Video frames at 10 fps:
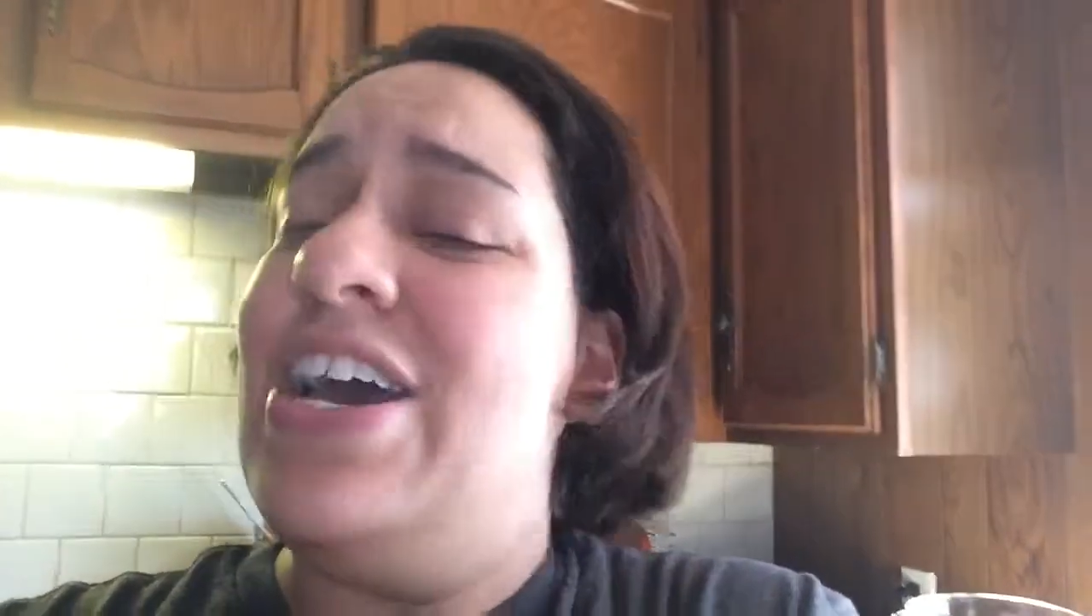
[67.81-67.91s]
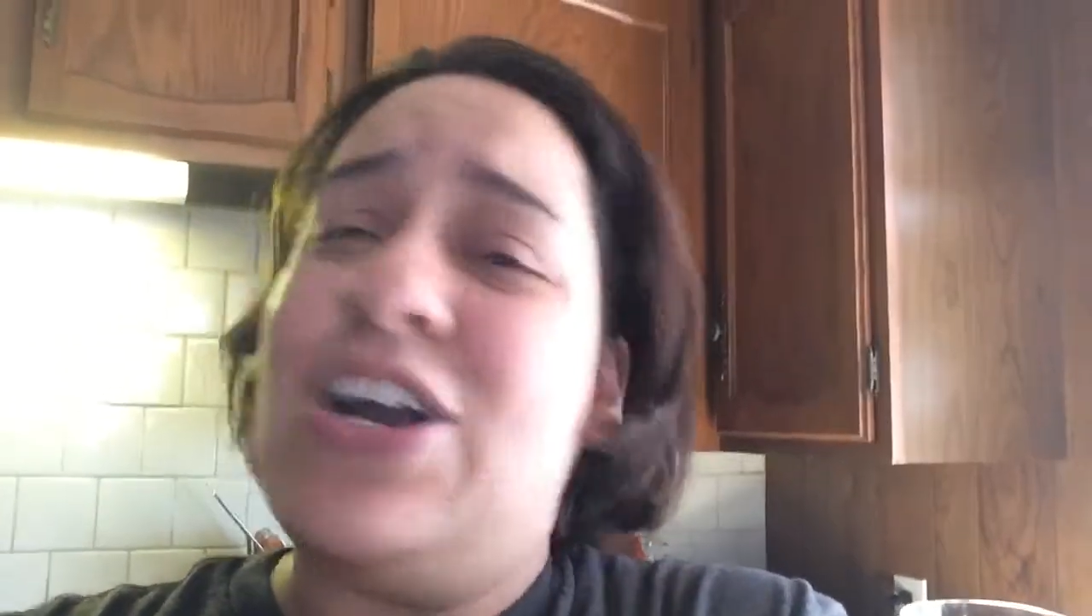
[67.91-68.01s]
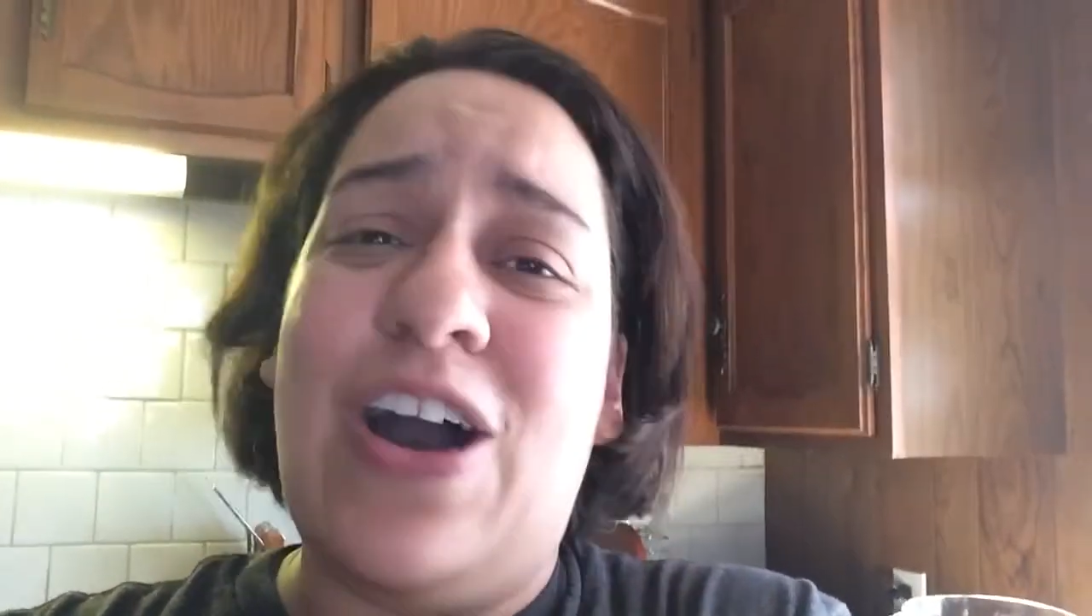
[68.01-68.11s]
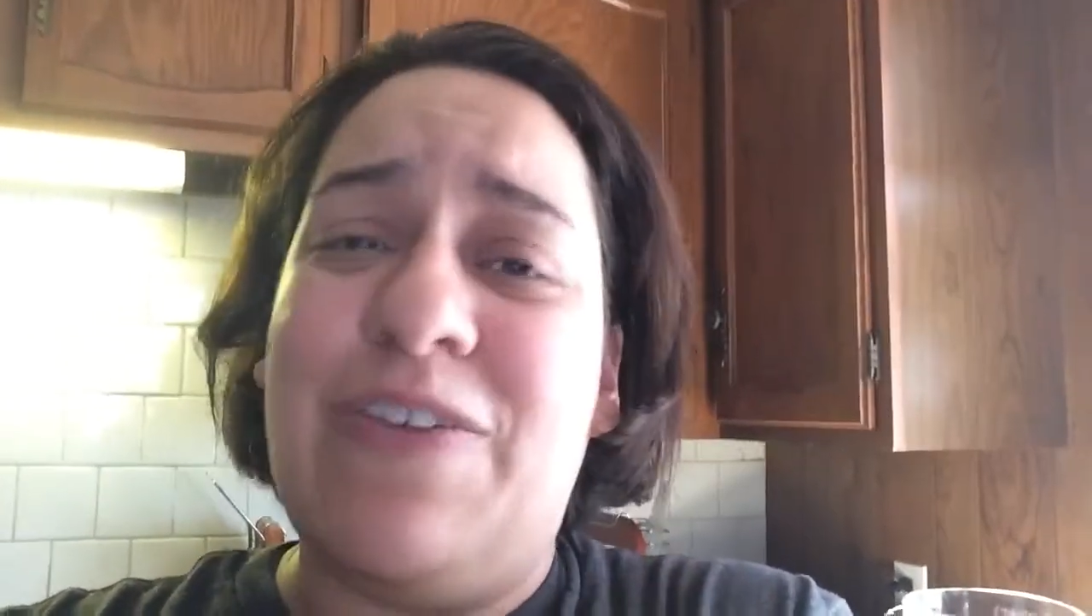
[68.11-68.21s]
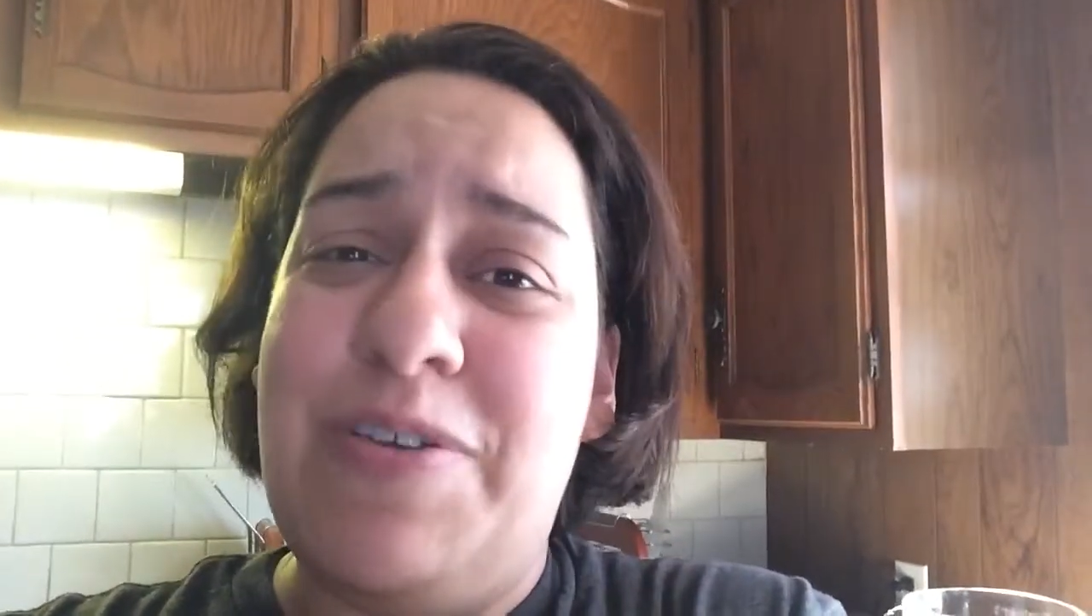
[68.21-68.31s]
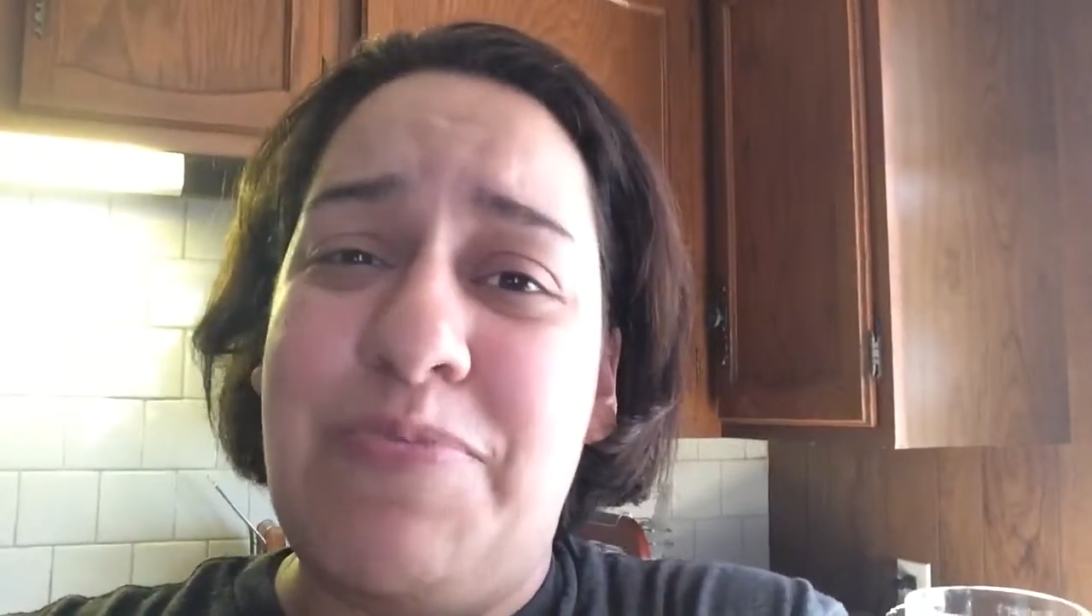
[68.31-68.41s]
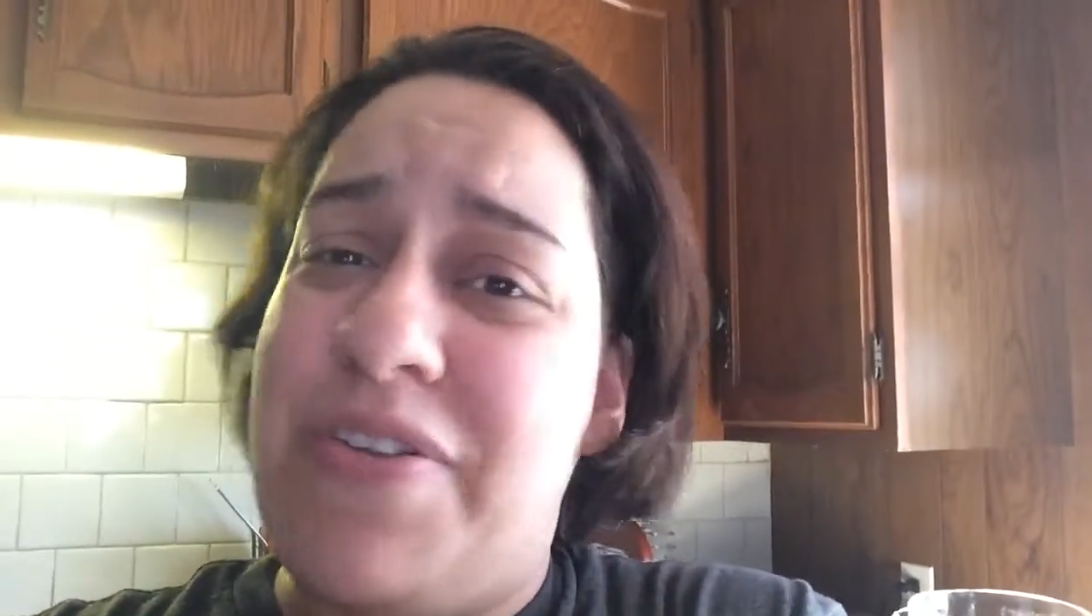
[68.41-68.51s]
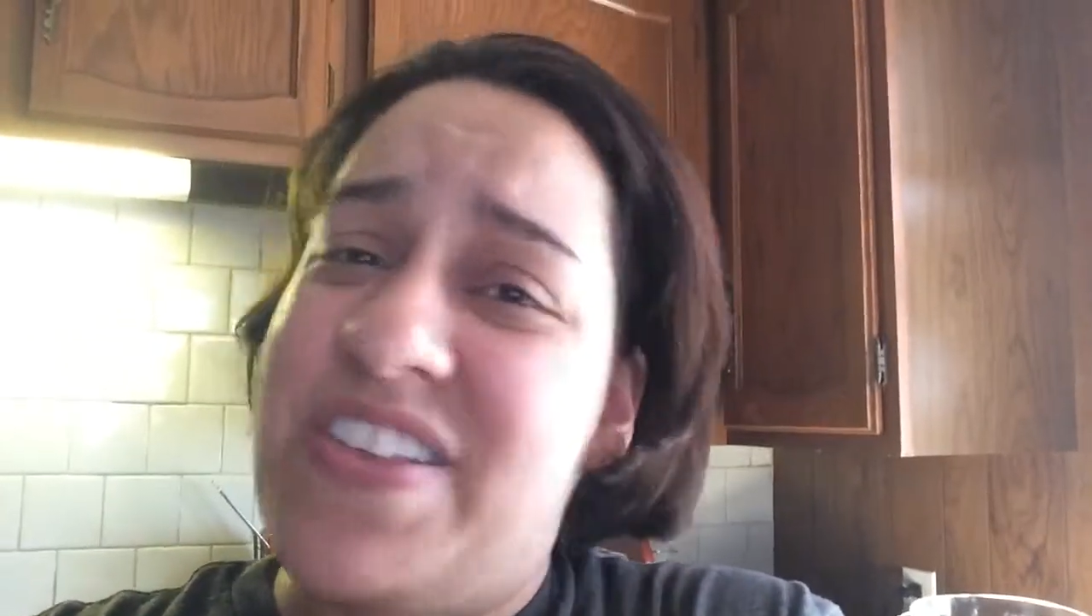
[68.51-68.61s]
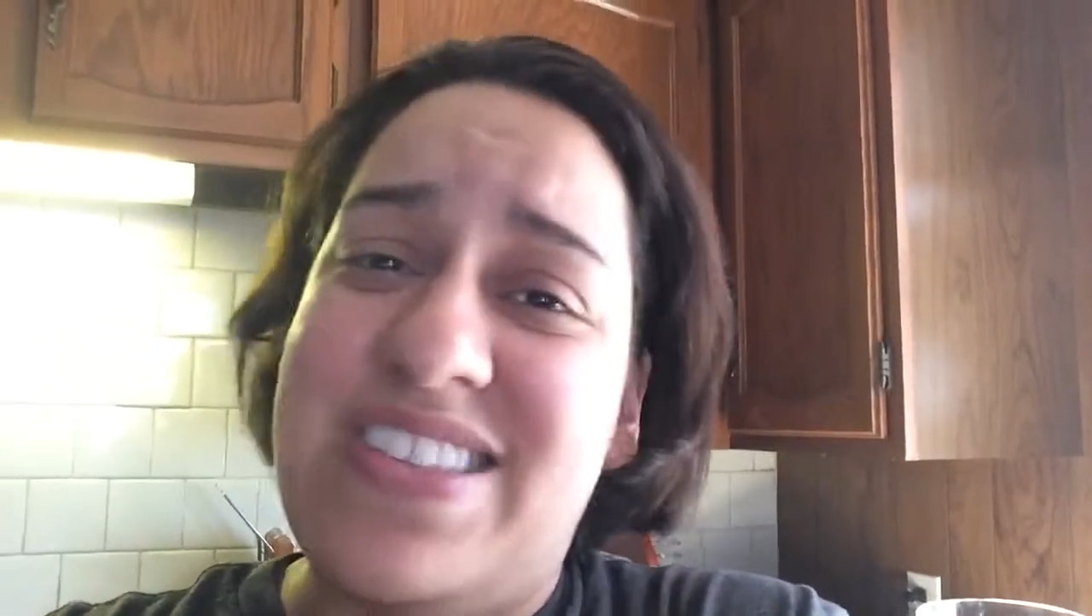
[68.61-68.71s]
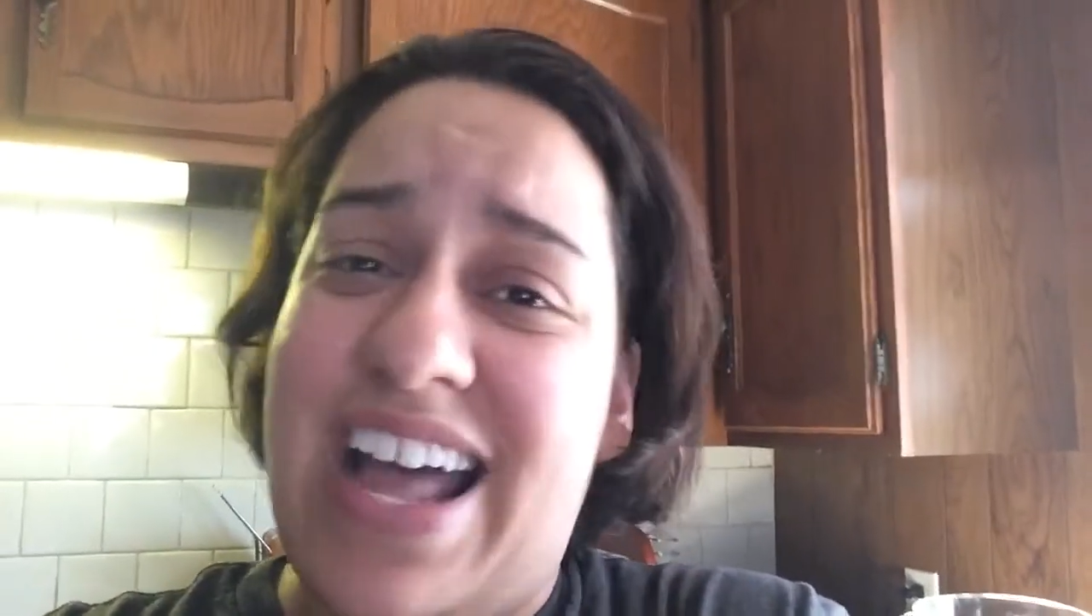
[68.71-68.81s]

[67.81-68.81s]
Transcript: coffee breath is